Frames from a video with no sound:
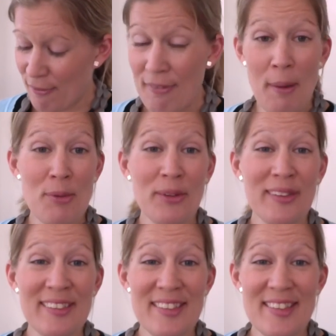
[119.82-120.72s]

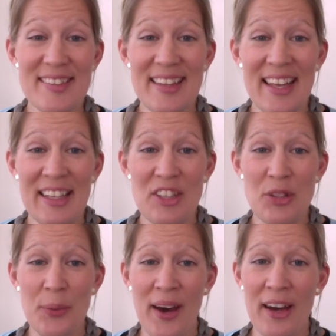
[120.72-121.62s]
fabulous and
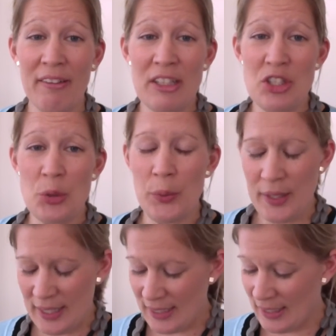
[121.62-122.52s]
you are
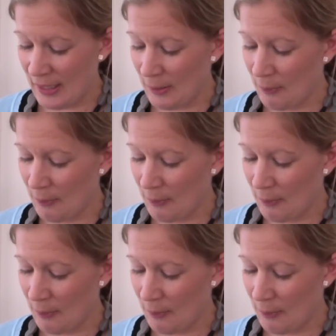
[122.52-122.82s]
enjoying